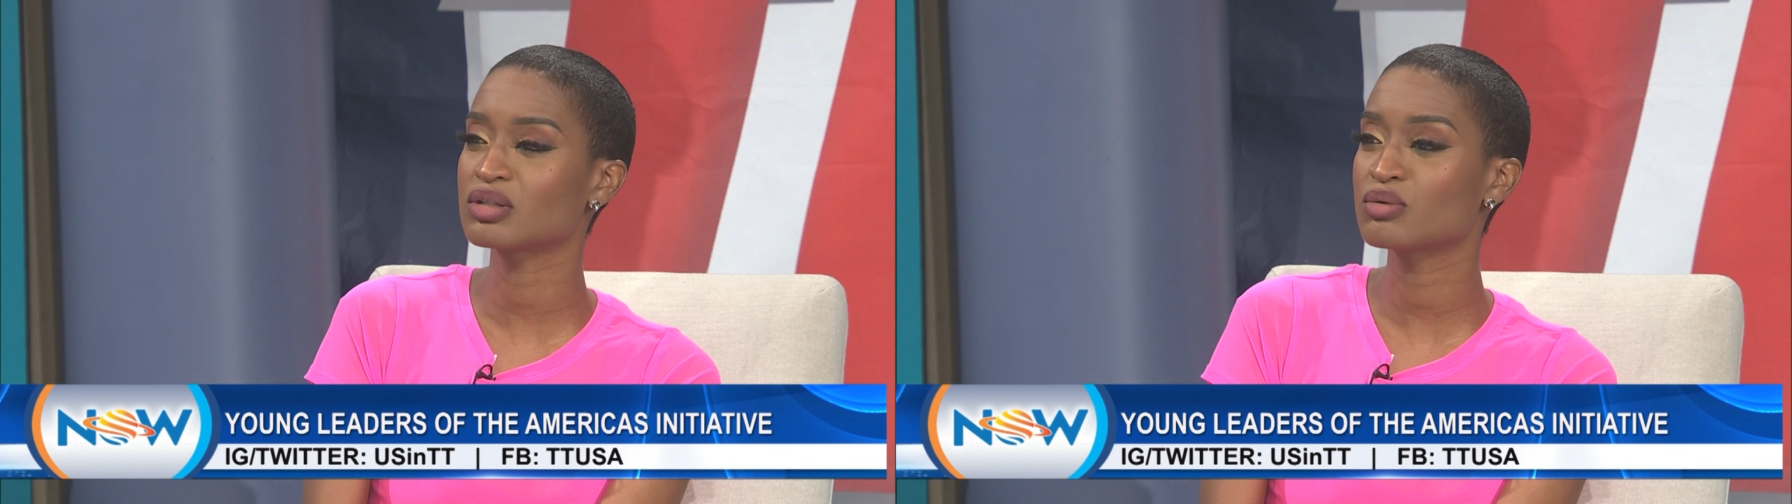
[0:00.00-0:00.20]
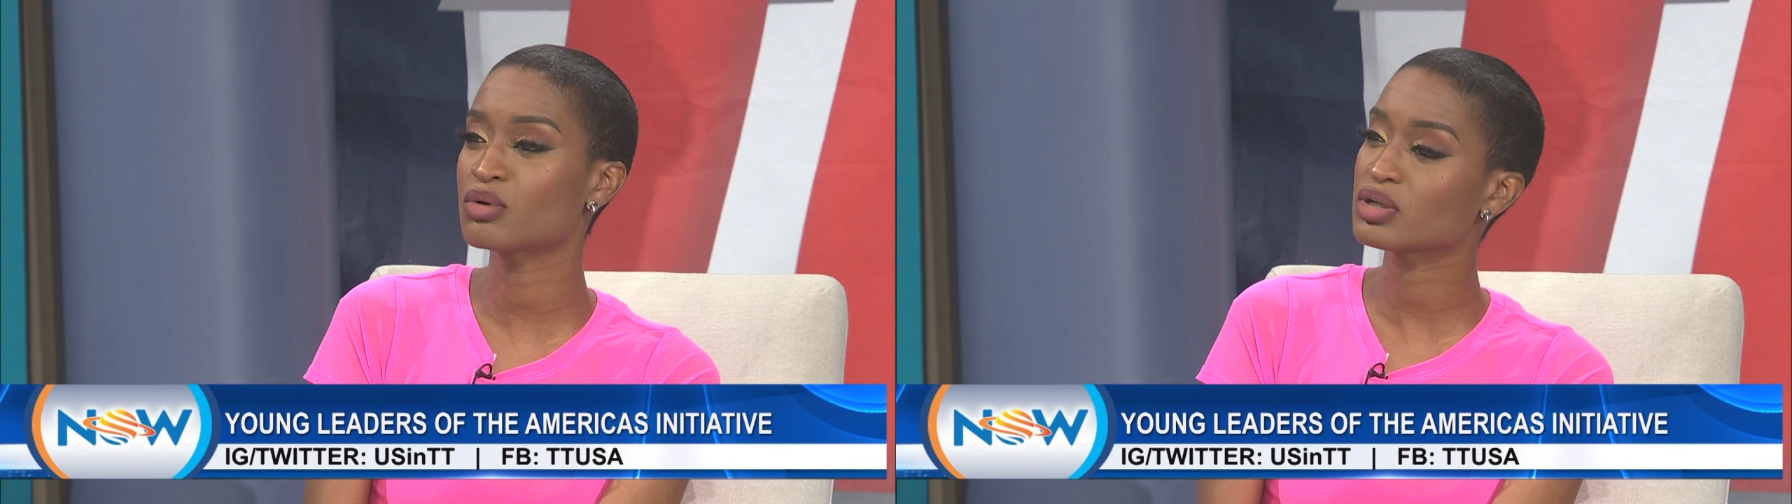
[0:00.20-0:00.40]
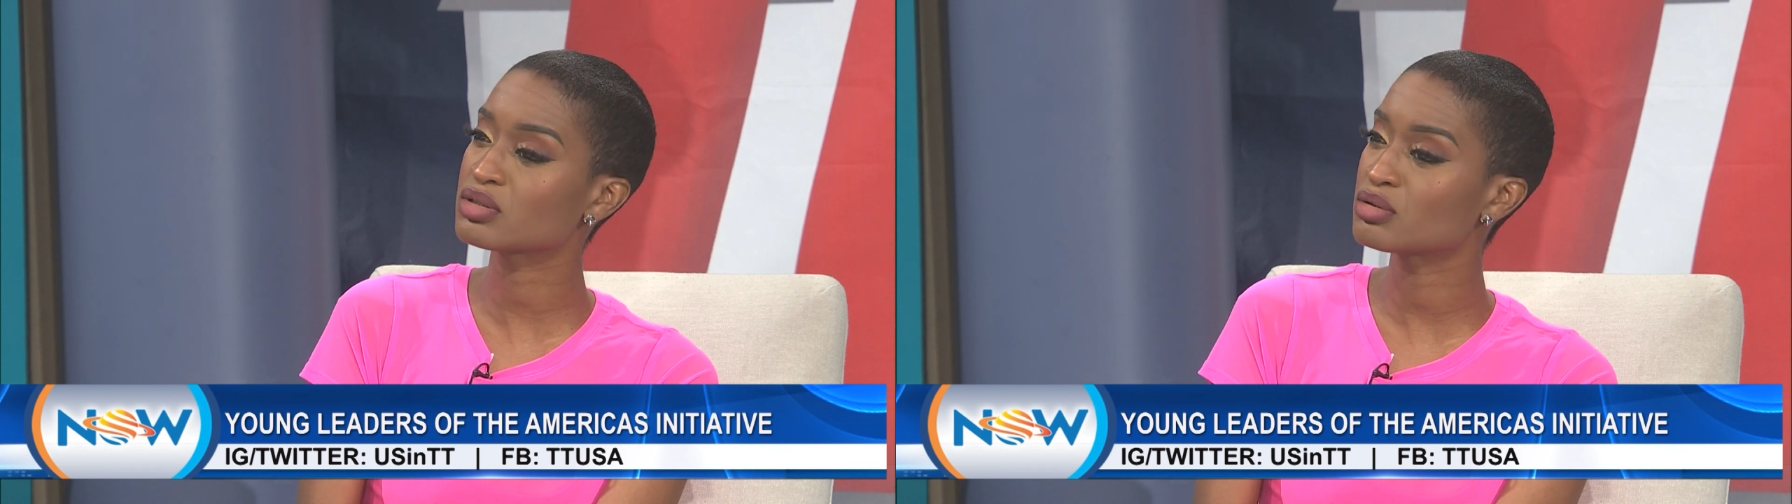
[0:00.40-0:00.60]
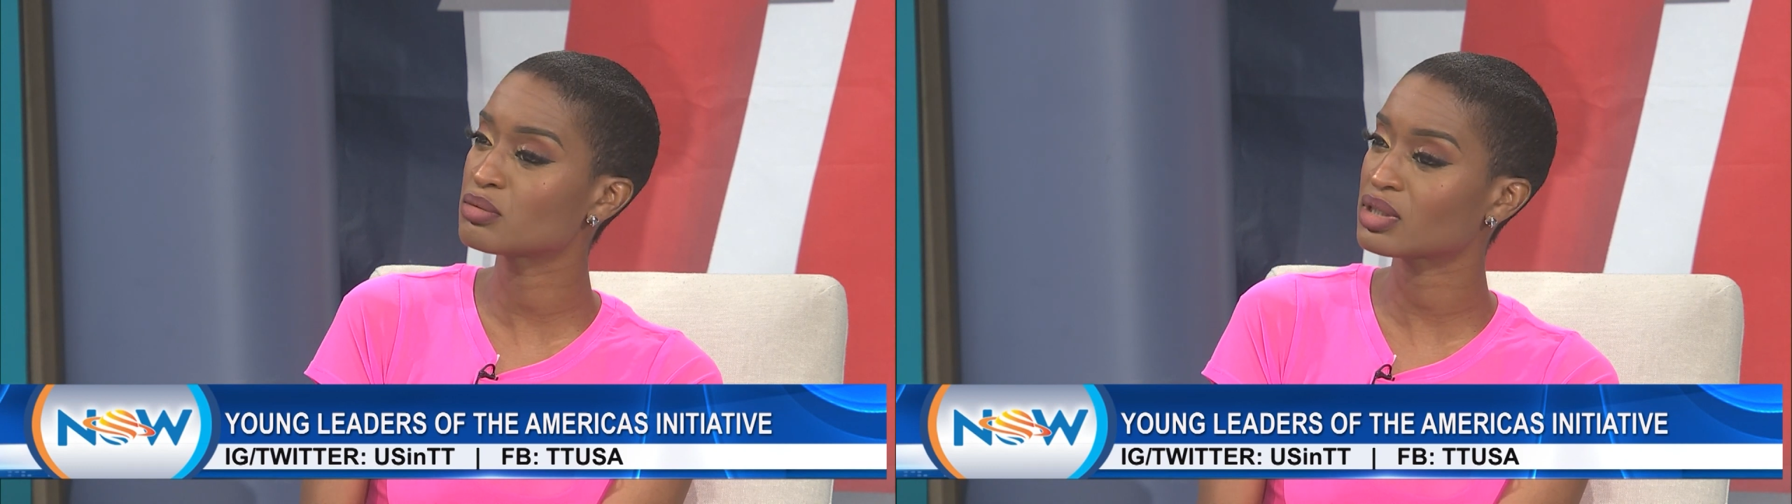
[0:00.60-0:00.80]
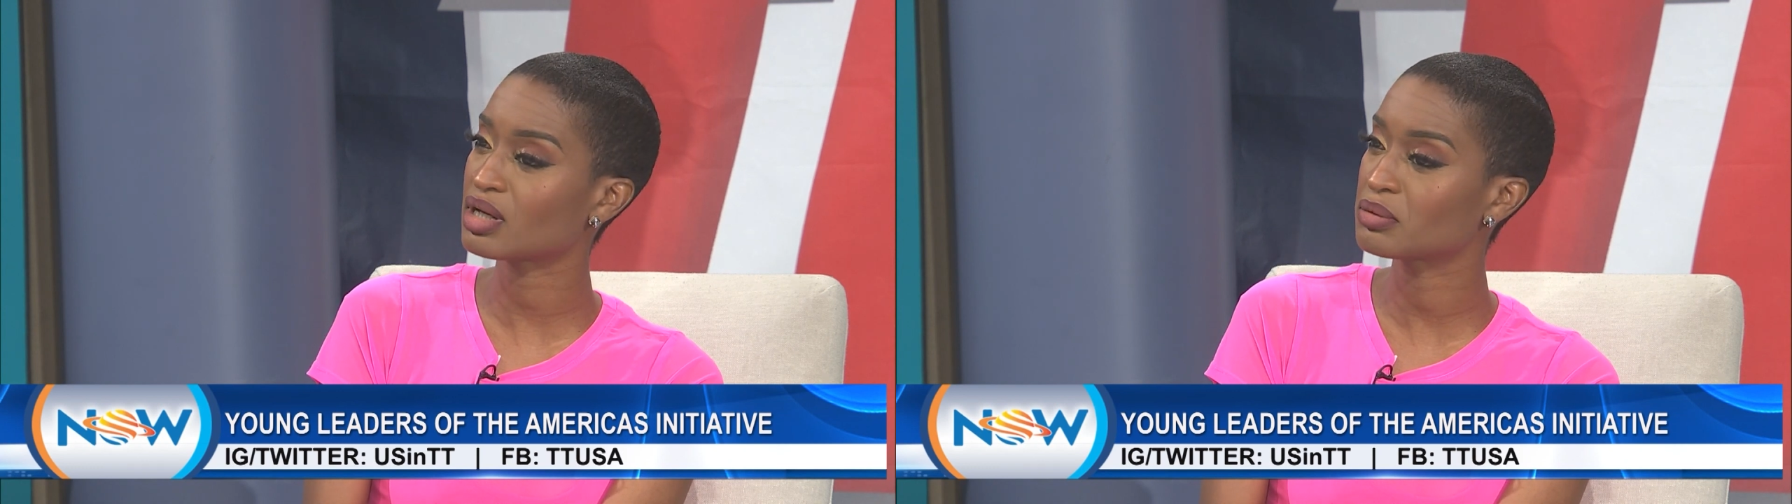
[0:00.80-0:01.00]
can you walk us
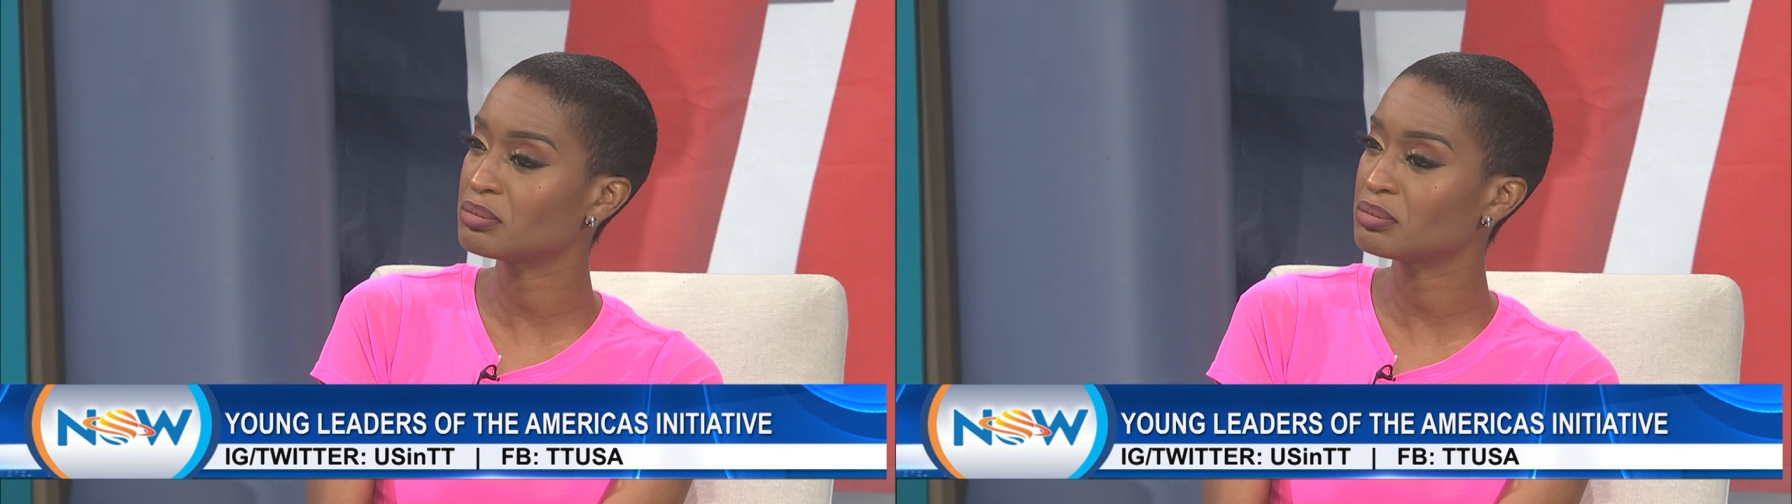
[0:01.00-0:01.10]
through what that